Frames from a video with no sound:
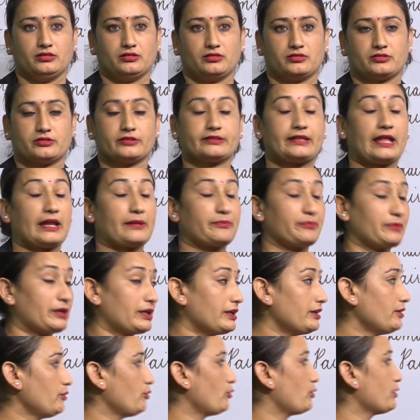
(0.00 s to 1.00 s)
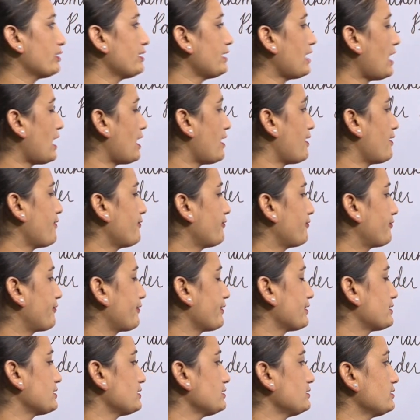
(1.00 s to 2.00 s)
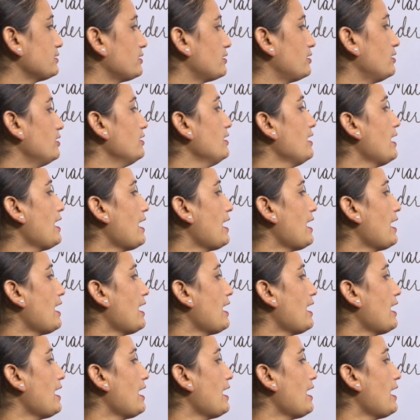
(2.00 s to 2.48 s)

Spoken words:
So that means we have written the